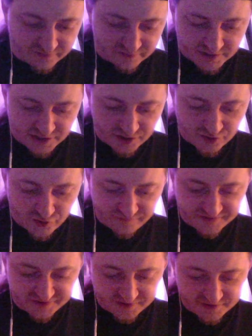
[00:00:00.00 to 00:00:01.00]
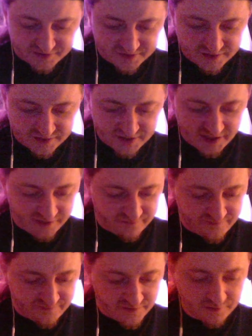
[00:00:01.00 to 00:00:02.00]
in nervousness and
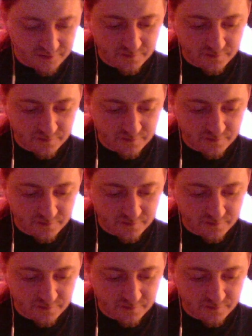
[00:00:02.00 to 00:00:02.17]
fear.